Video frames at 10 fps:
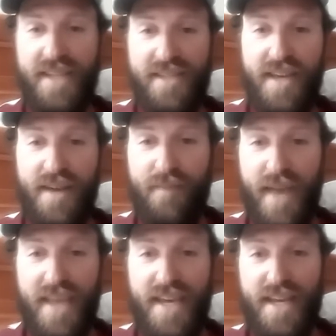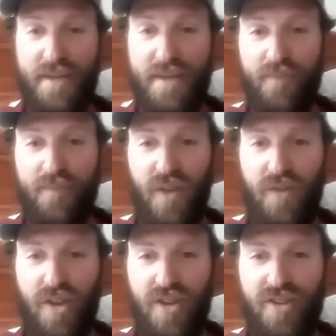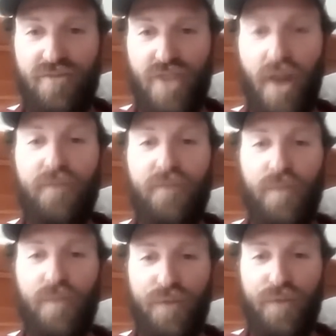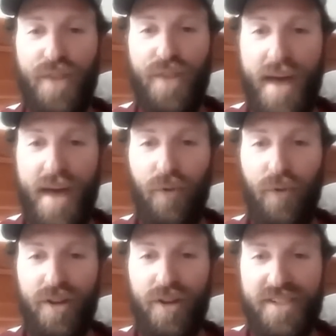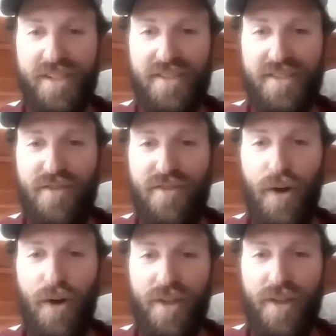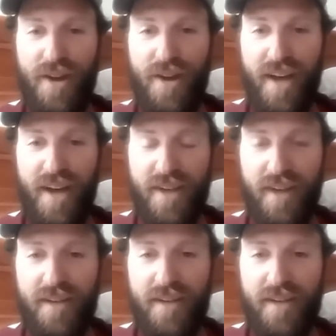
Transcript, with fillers: to make it comfortable for them, or at least know that they're not talking to